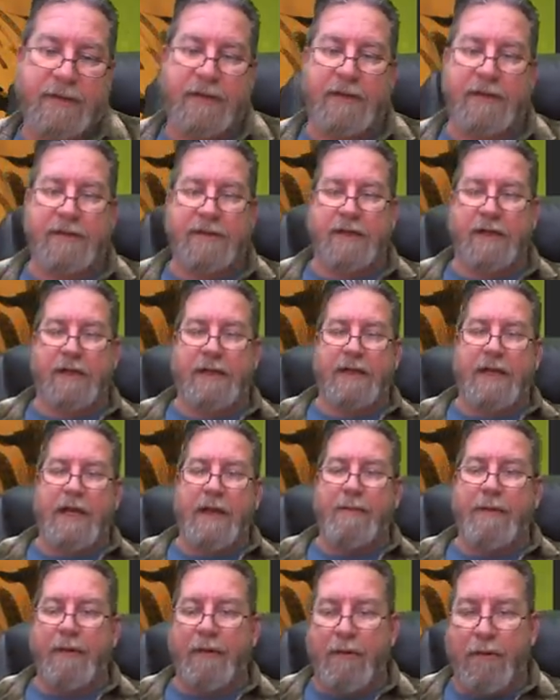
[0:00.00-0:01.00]
is
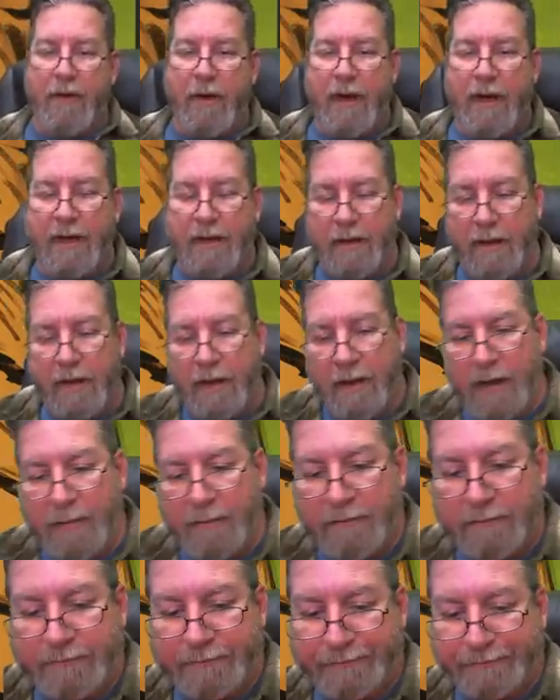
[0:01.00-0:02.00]
keep a great um,